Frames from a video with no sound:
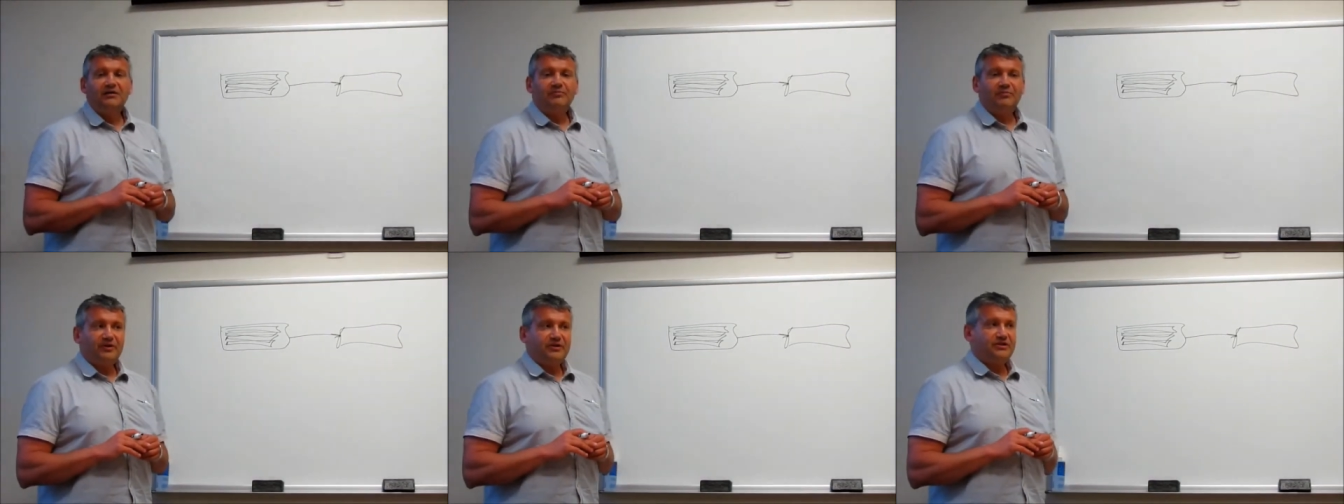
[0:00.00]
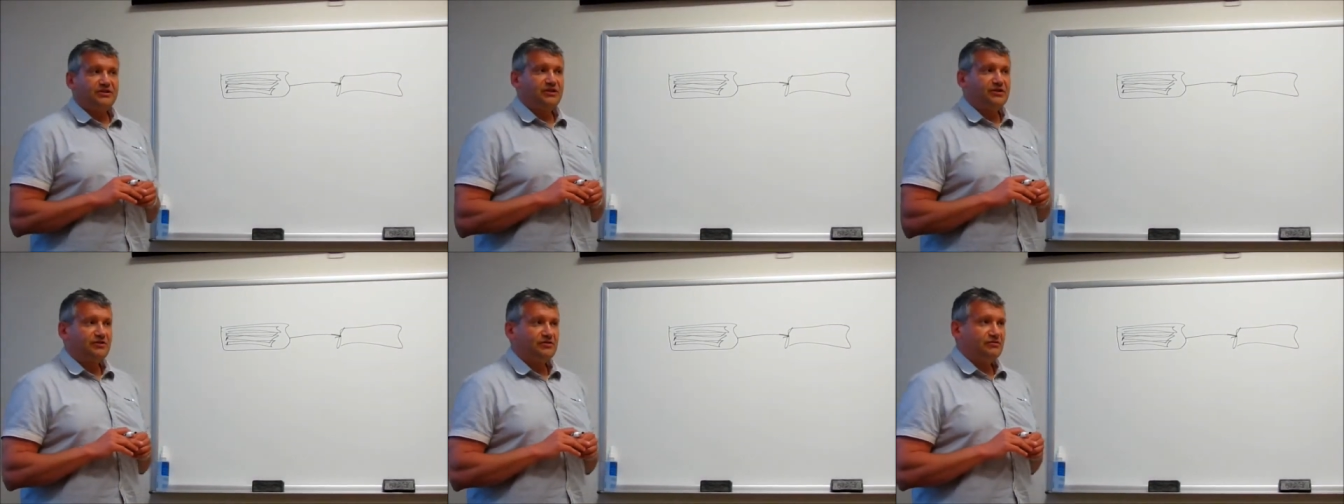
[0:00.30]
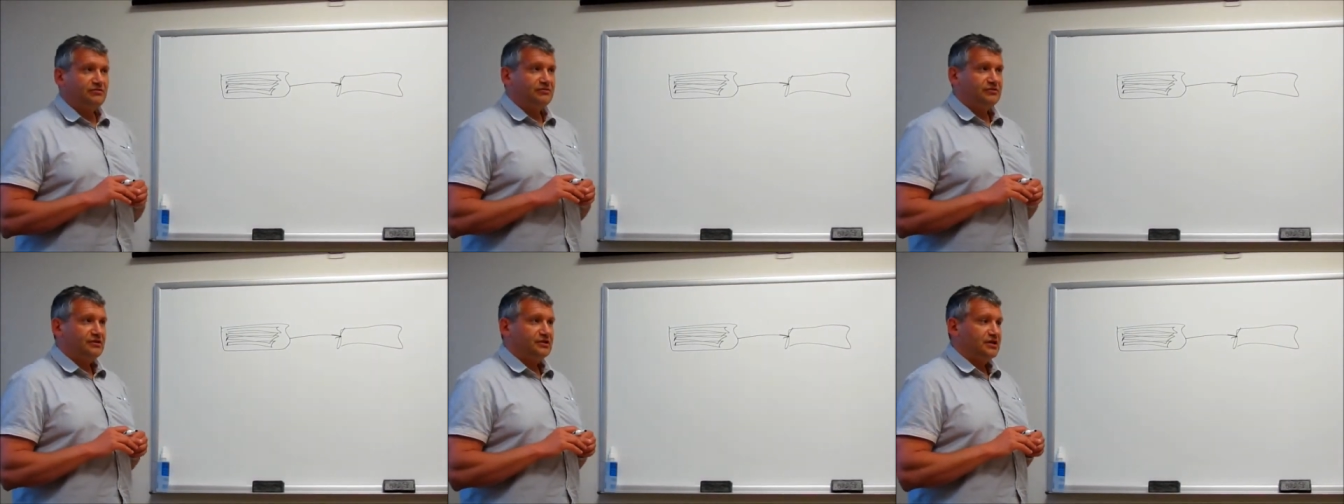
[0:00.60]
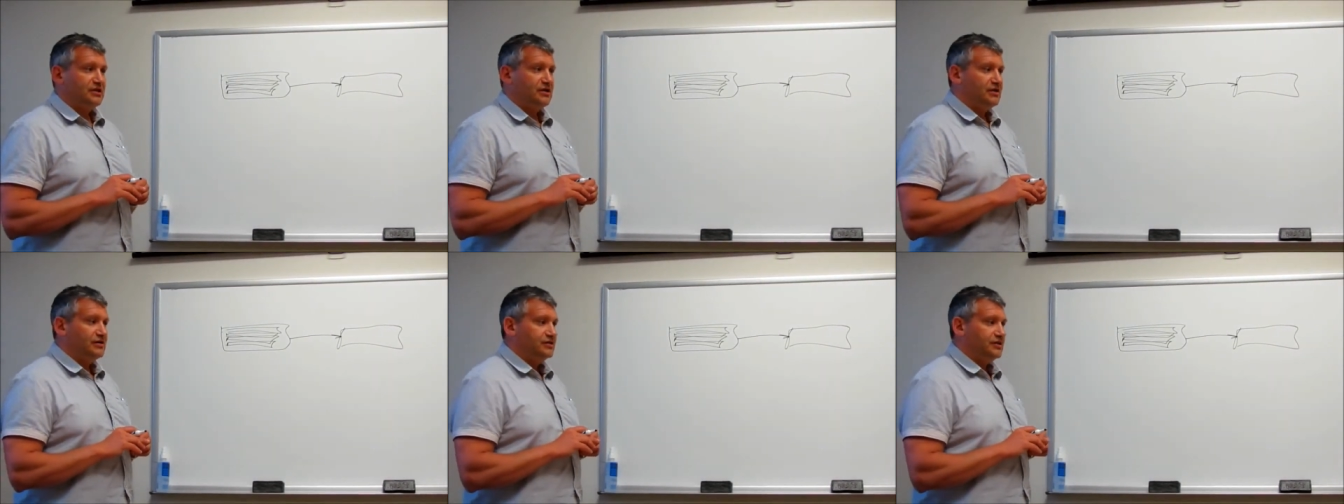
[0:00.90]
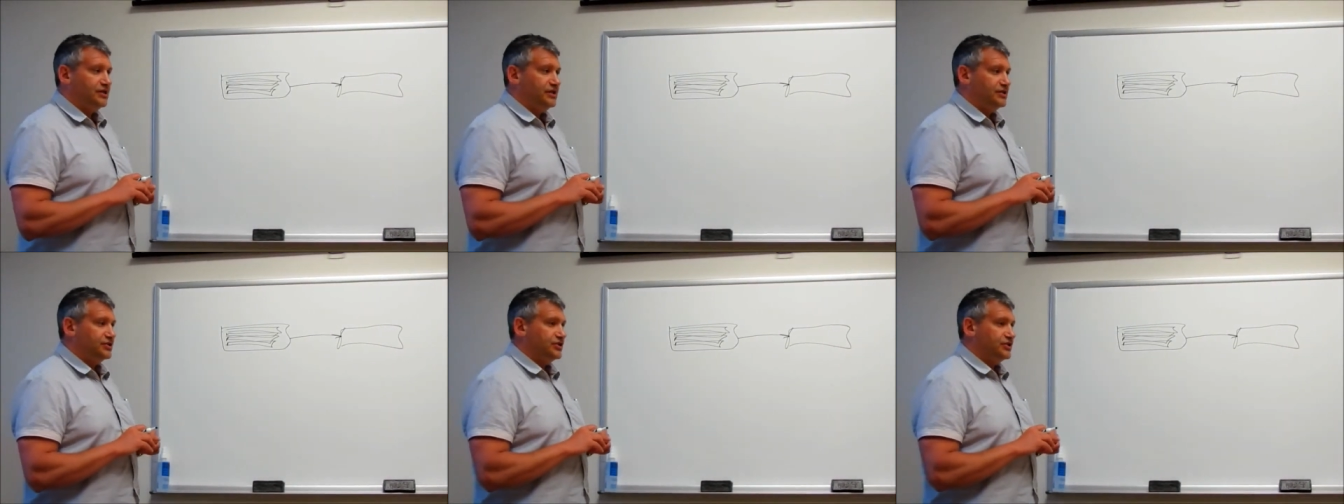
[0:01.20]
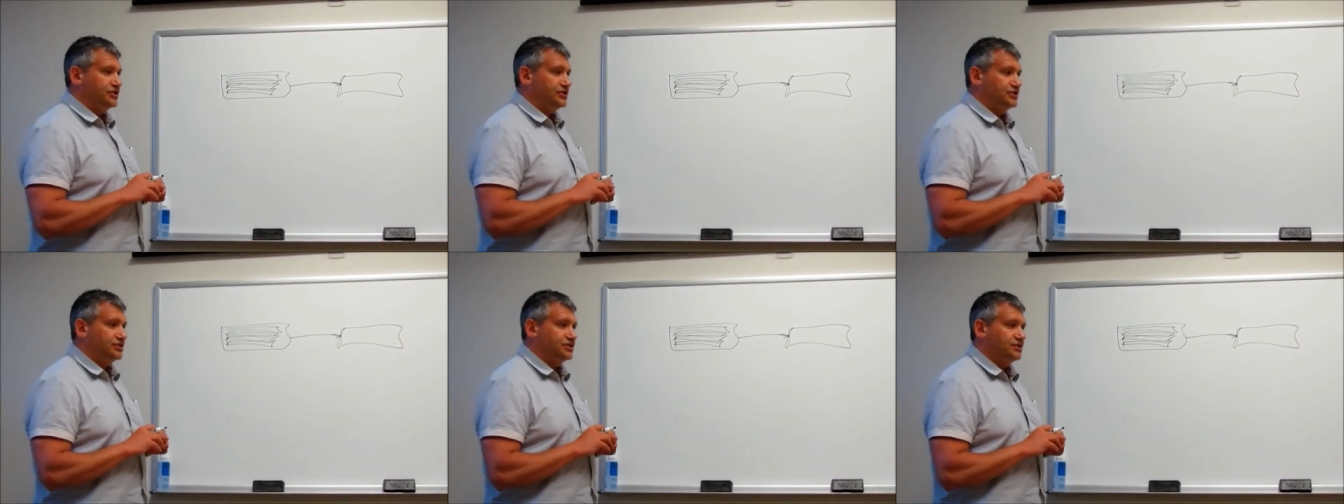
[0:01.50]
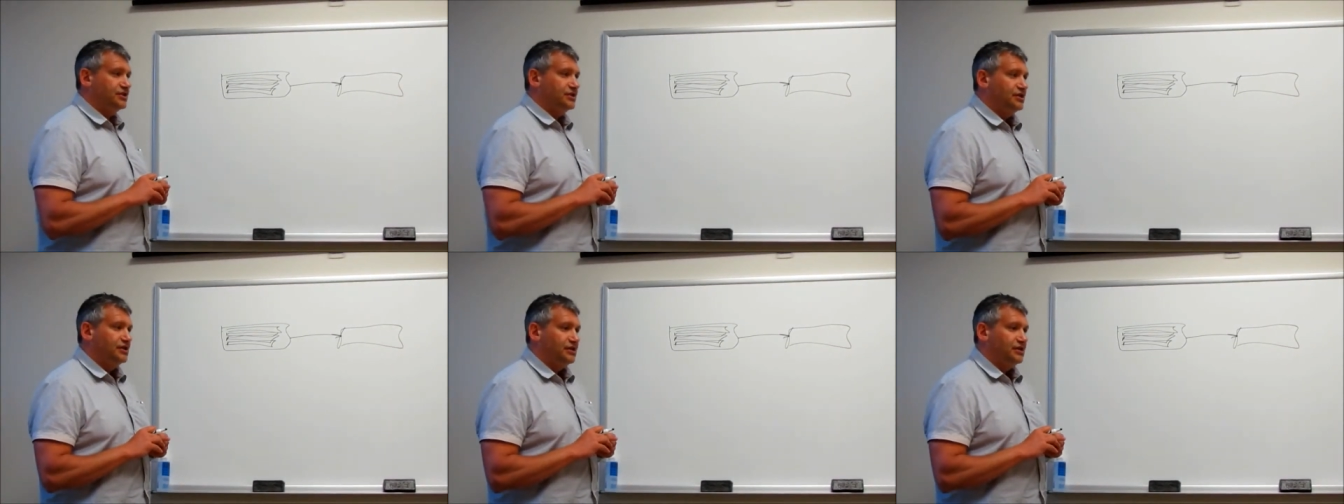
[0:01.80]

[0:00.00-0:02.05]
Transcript: particular incarnations